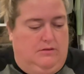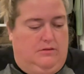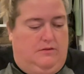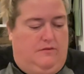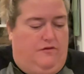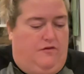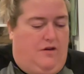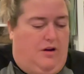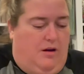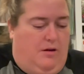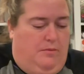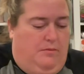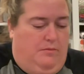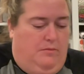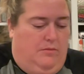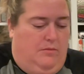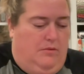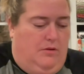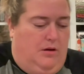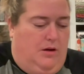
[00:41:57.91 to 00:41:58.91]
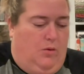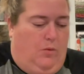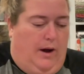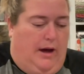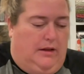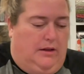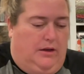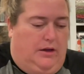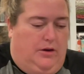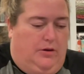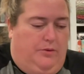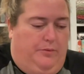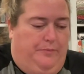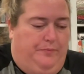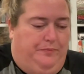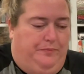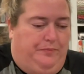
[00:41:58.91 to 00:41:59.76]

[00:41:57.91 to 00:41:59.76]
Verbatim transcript: from a while ago